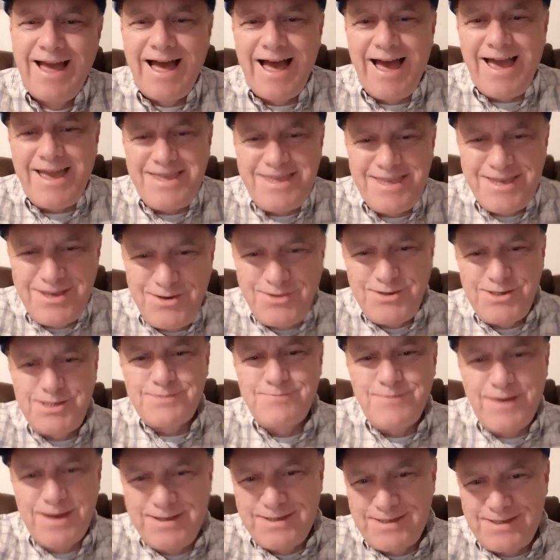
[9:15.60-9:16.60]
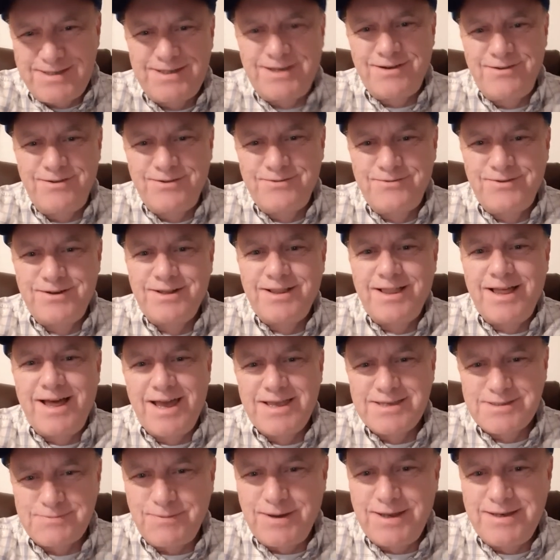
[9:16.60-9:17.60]
I used my steering wheel
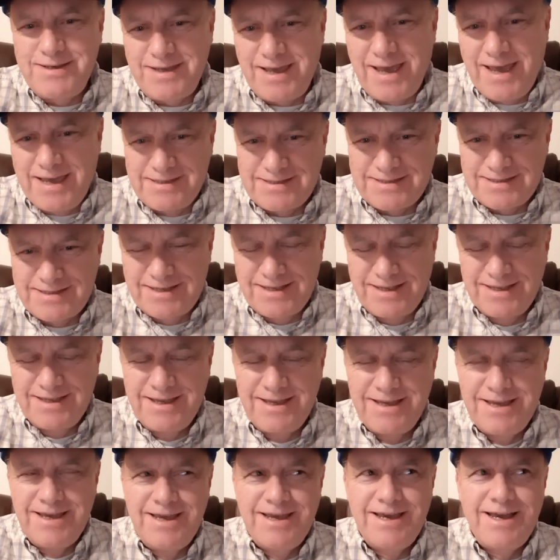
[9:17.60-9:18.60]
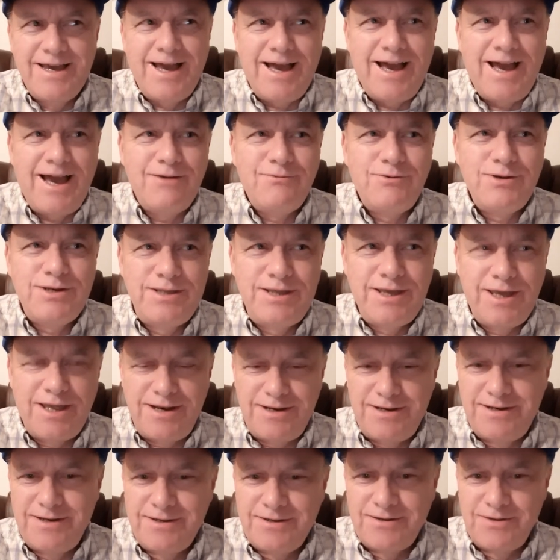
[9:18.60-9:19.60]
as my desk. I would
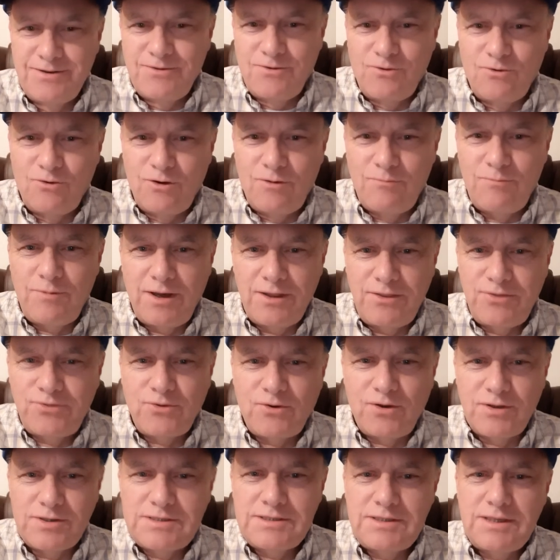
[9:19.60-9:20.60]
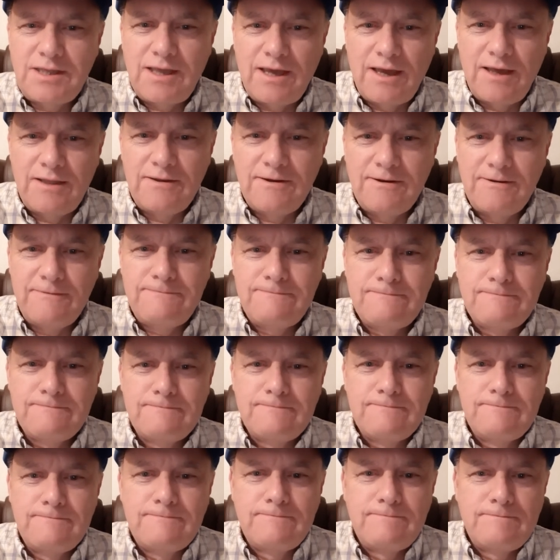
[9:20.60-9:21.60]
get all my thoughts together.
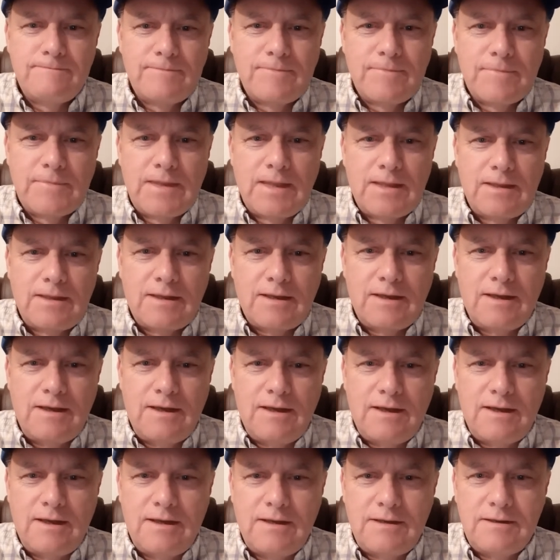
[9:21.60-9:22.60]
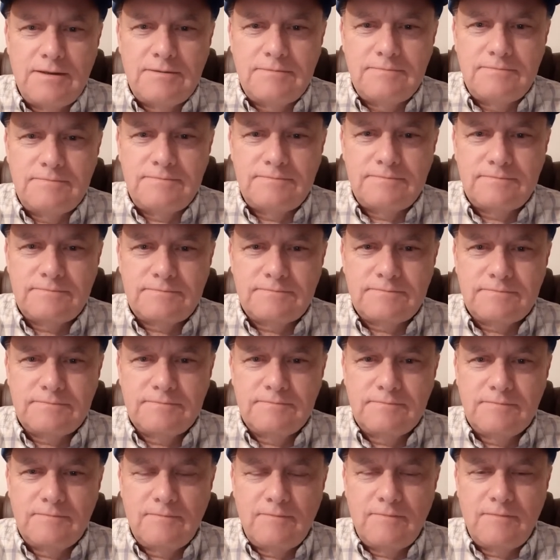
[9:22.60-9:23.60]

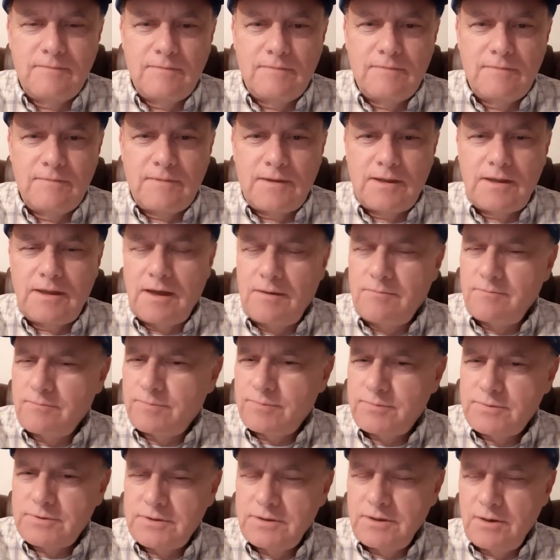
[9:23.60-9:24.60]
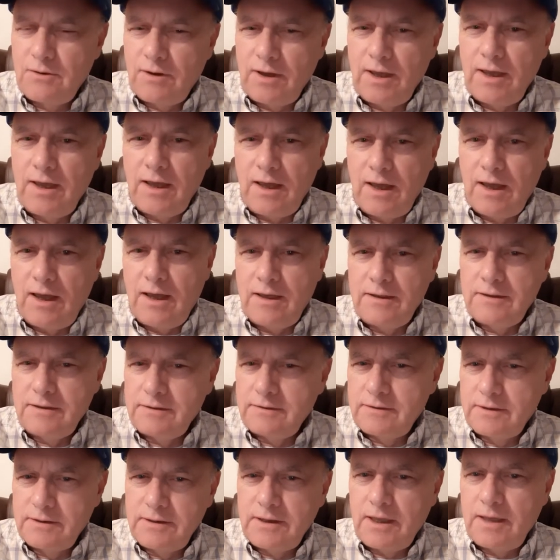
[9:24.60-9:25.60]
You know,
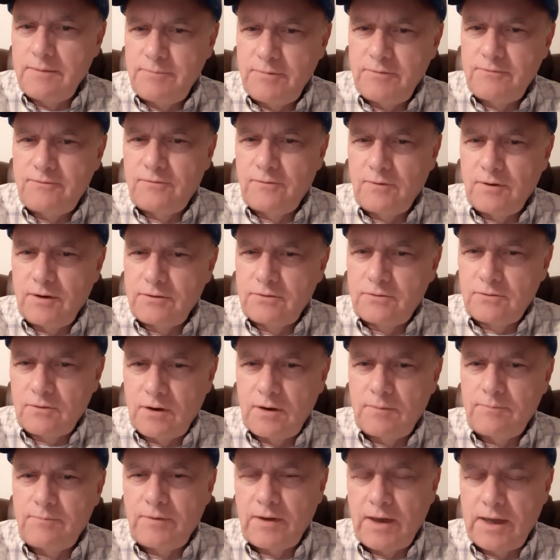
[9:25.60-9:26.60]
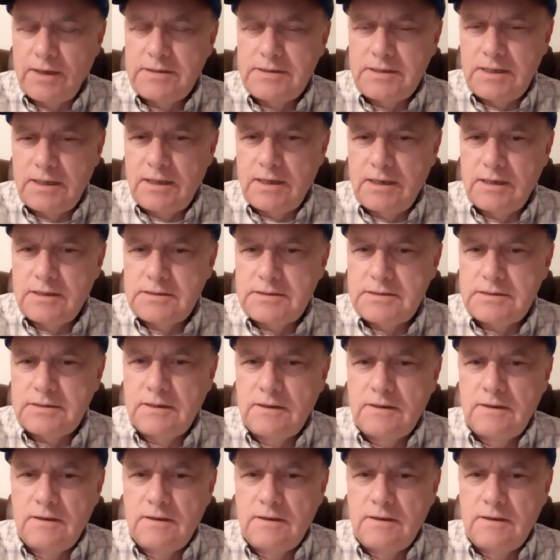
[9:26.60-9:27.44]
the night before I thought up ideas